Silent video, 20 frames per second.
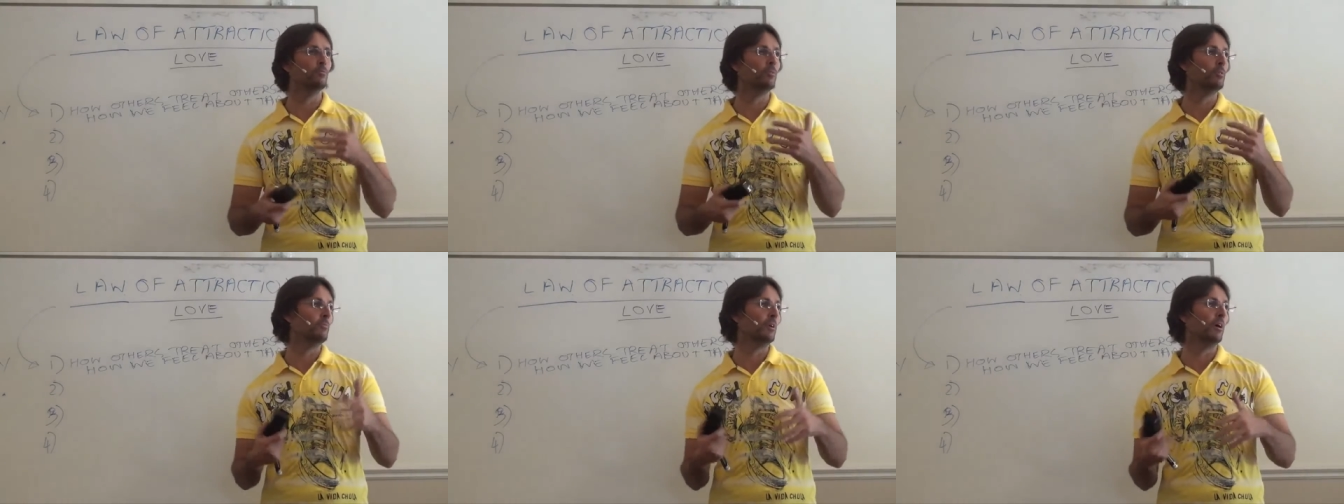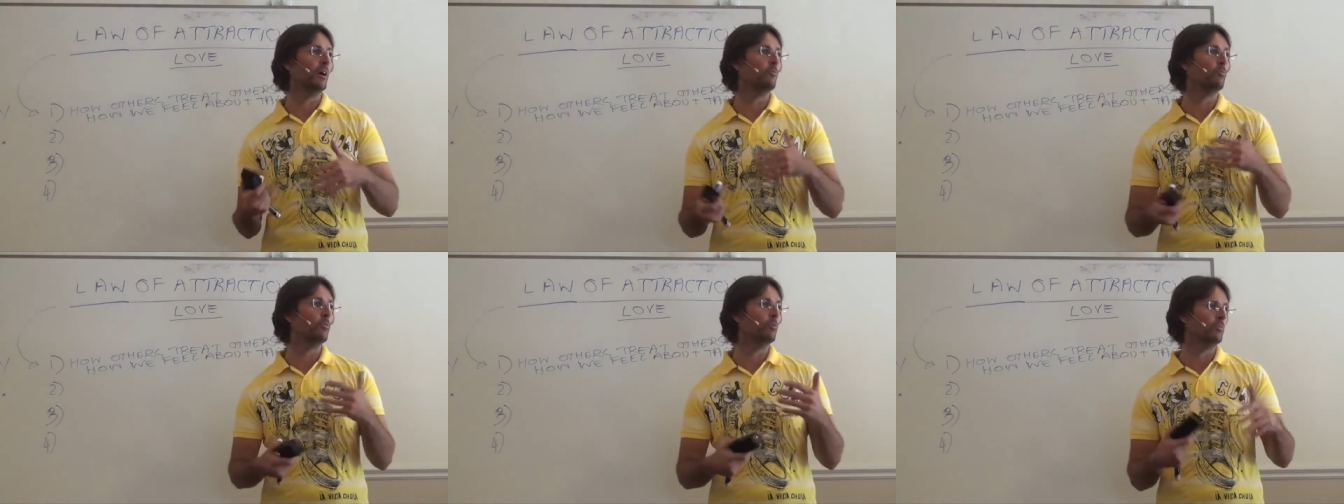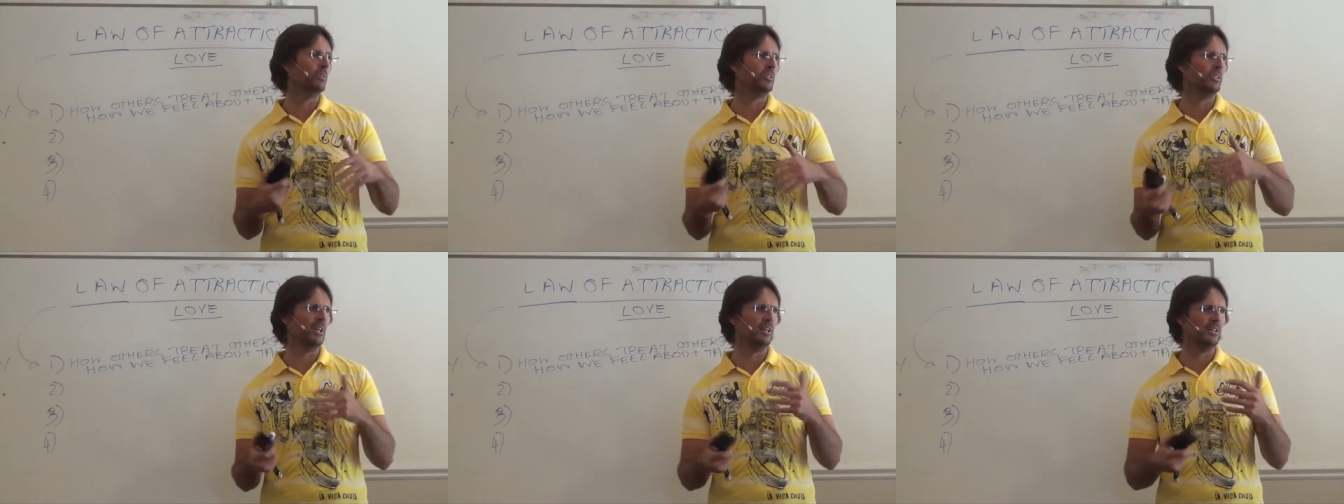woman a
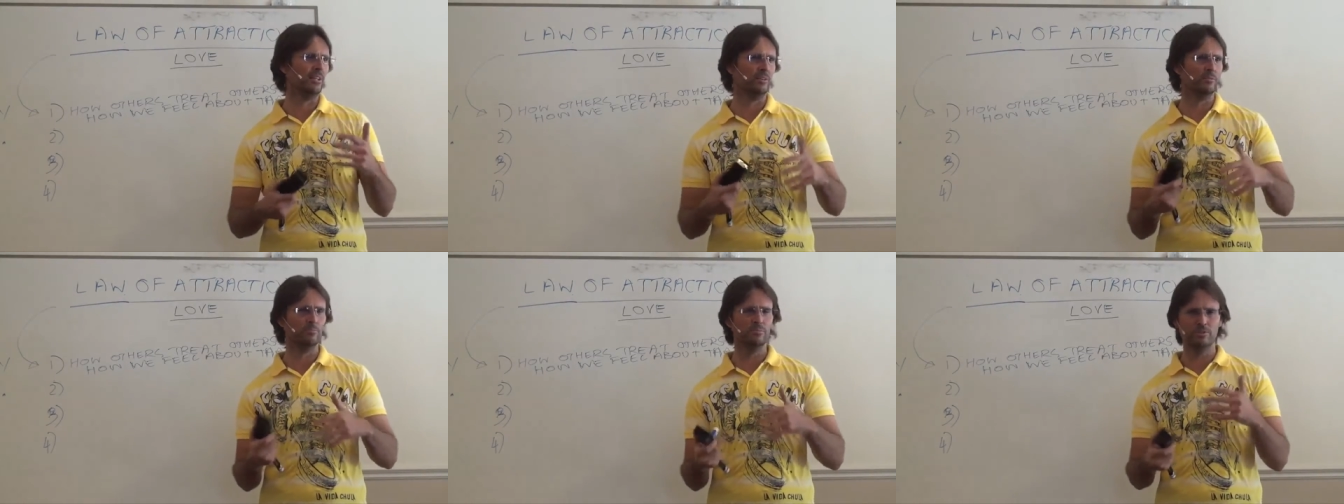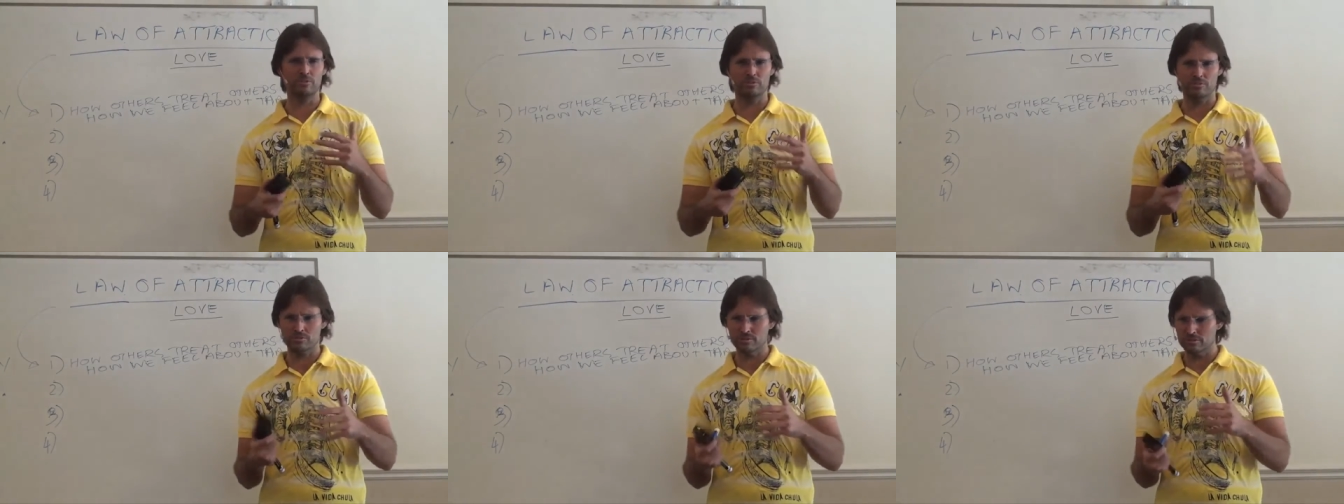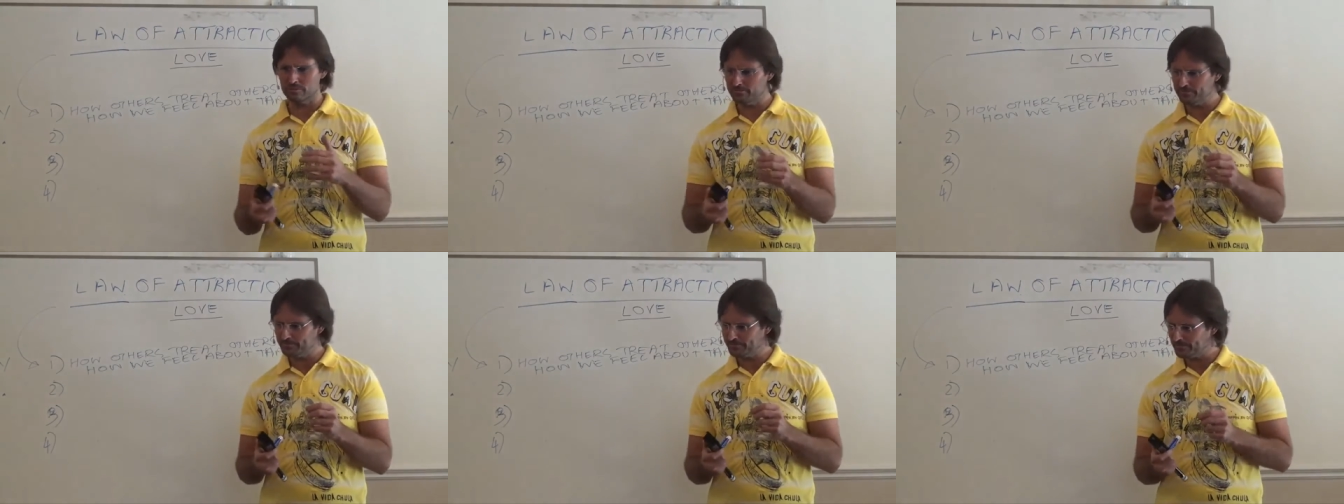woman getting
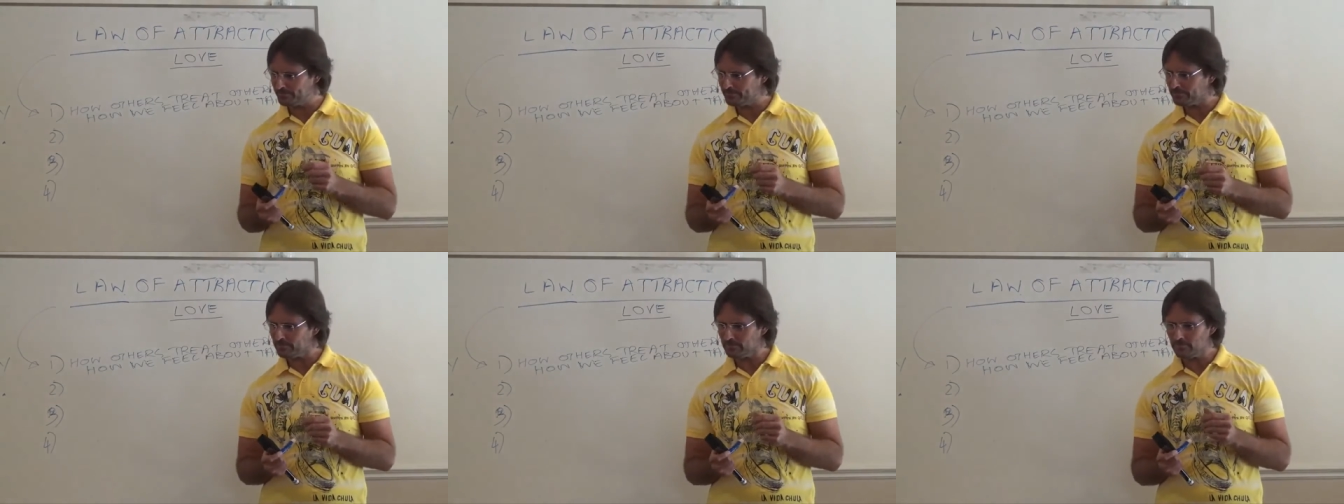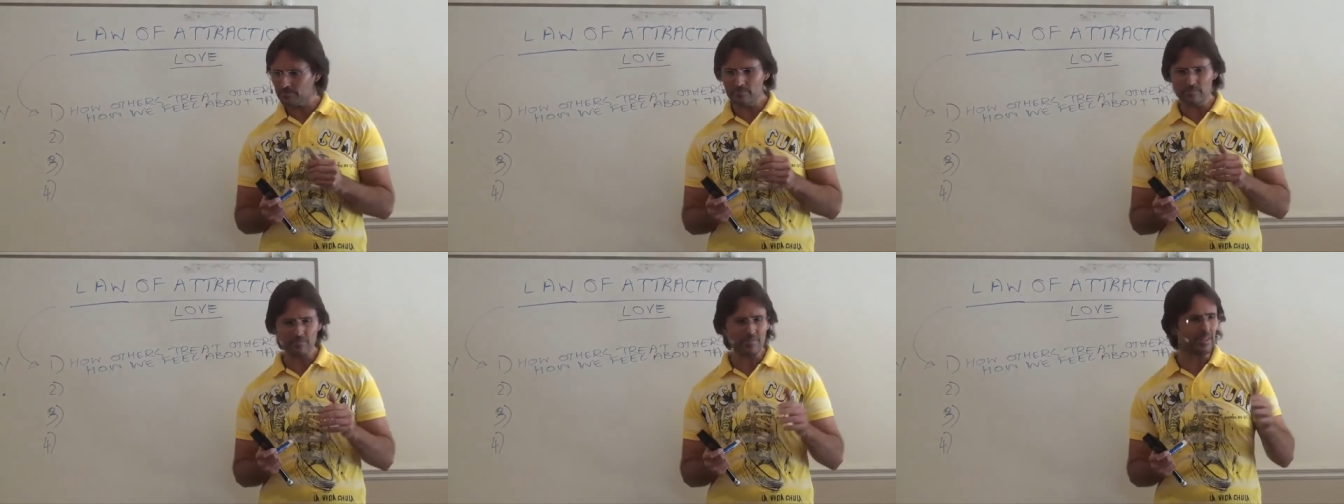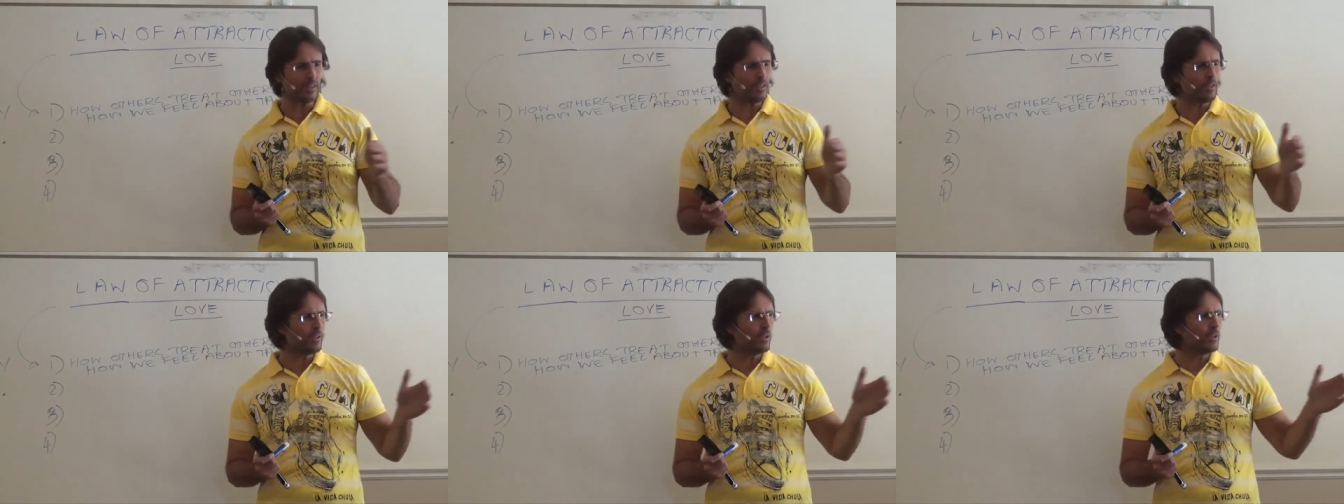abused.
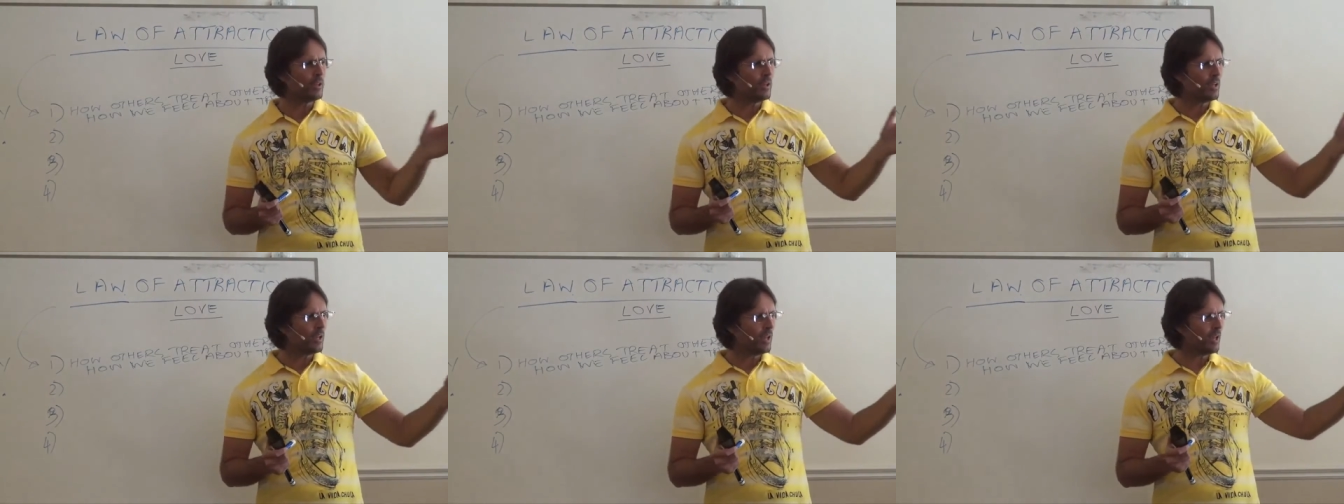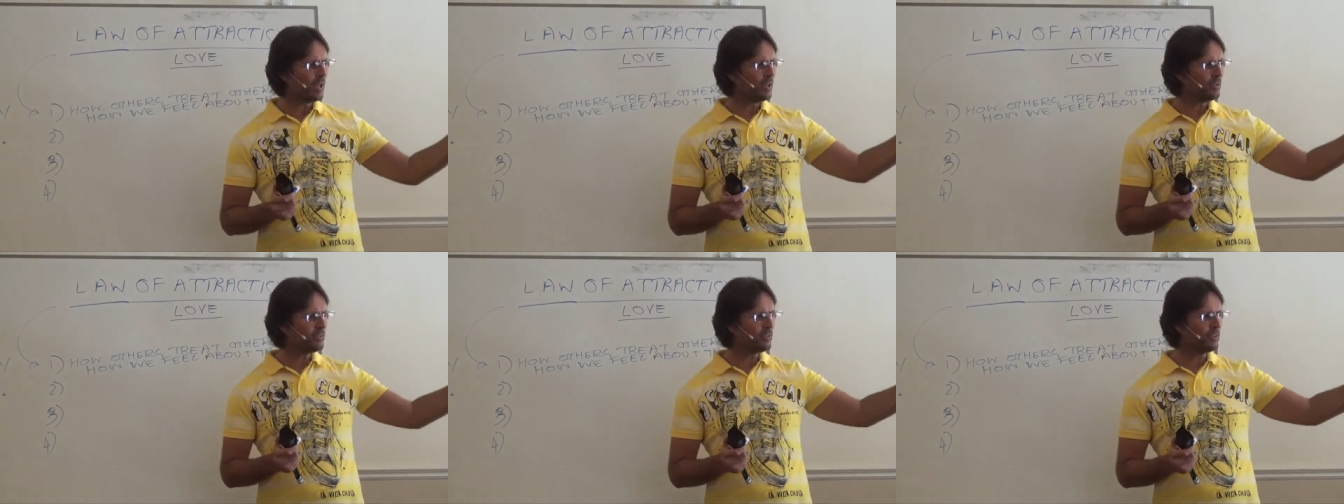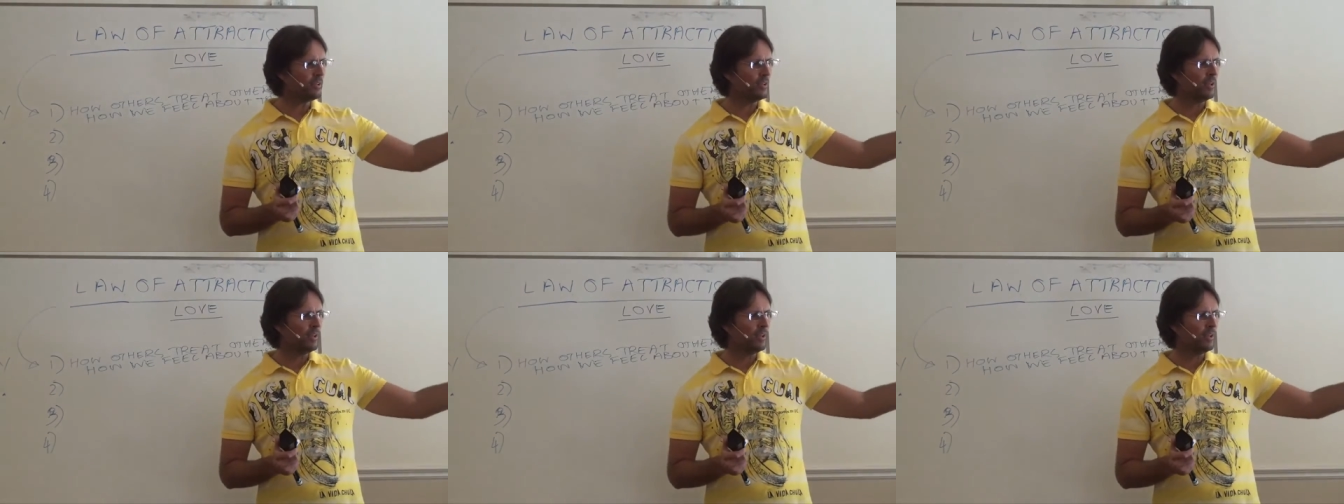And